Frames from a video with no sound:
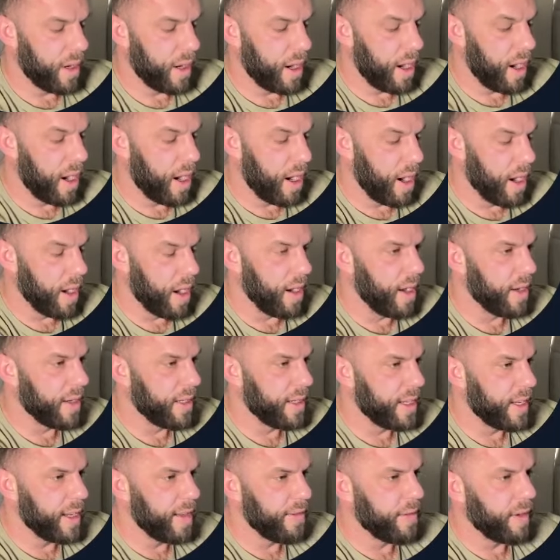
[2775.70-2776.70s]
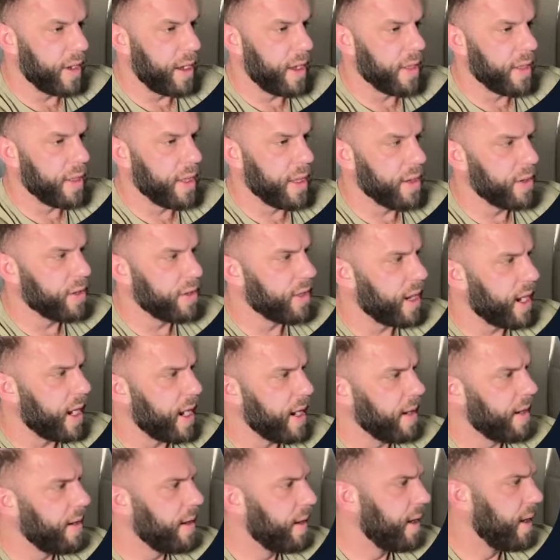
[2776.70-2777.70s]
our div on the other
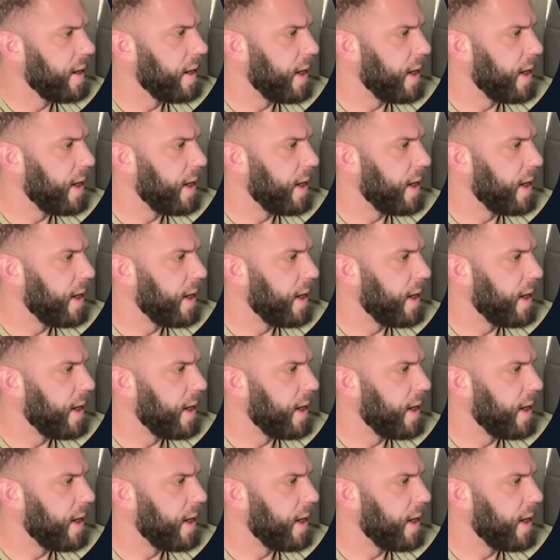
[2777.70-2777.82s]
side,